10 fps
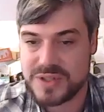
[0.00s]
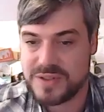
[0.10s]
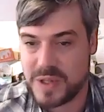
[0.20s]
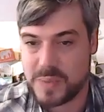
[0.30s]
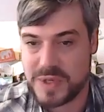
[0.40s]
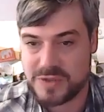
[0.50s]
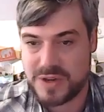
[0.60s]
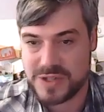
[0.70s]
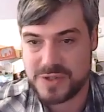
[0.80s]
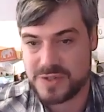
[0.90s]
developing
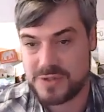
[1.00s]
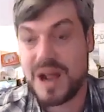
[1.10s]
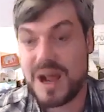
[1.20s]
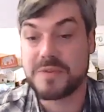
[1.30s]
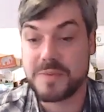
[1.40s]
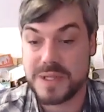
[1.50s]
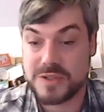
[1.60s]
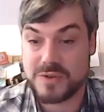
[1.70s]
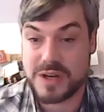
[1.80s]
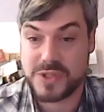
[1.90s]
structures derived from these
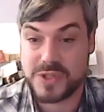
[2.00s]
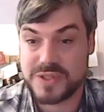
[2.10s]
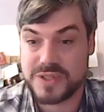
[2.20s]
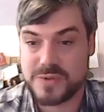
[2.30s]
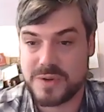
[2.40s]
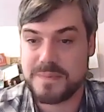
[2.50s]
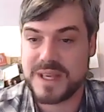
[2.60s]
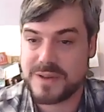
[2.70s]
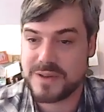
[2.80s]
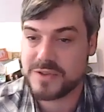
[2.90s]
structures to sort of
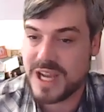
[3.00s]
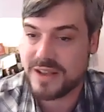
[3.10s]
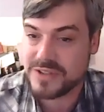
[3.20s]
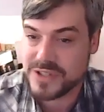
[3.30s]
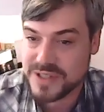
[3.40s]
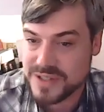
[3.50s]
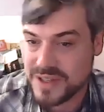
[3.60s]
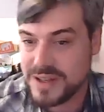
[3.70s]
meet those challenges.